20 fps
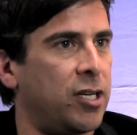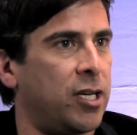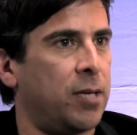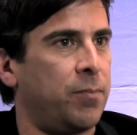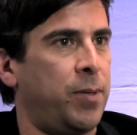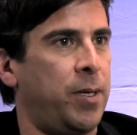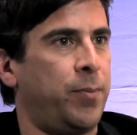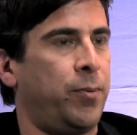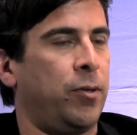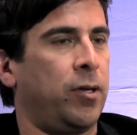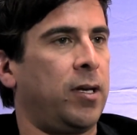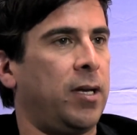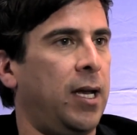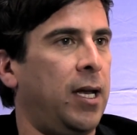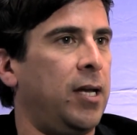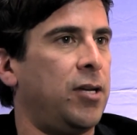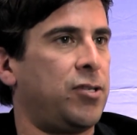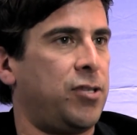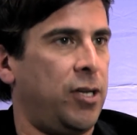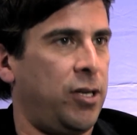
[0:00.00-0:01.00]
get people
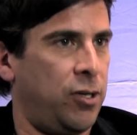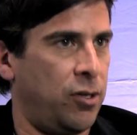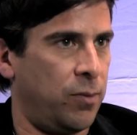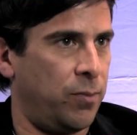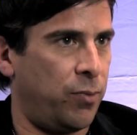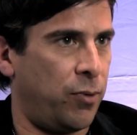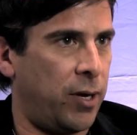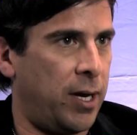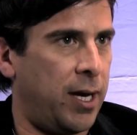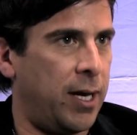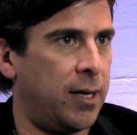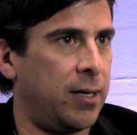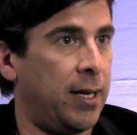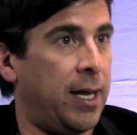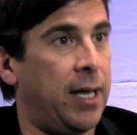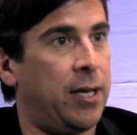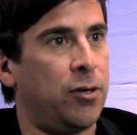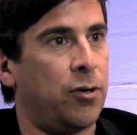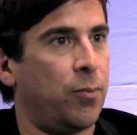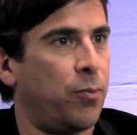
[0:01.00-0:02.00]
engaged in your brand
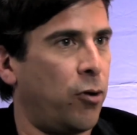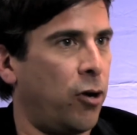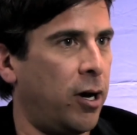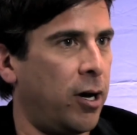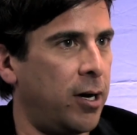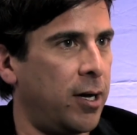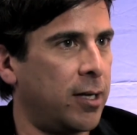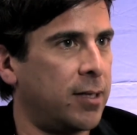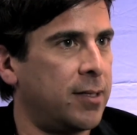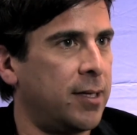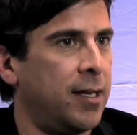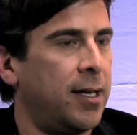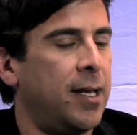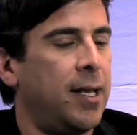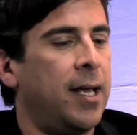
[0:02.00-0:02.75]
and your product,